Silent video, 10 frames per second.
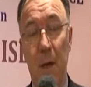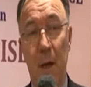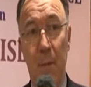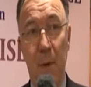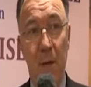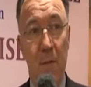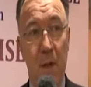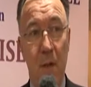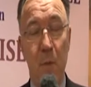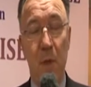I believe the
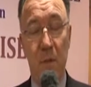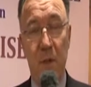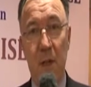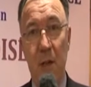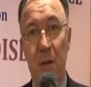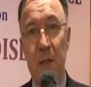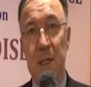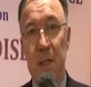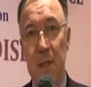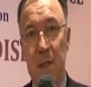government of India
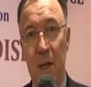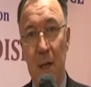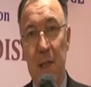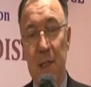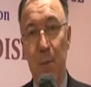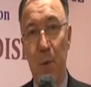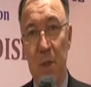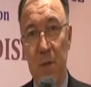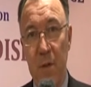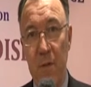is highly
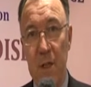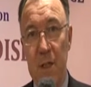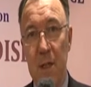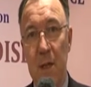supportive of it.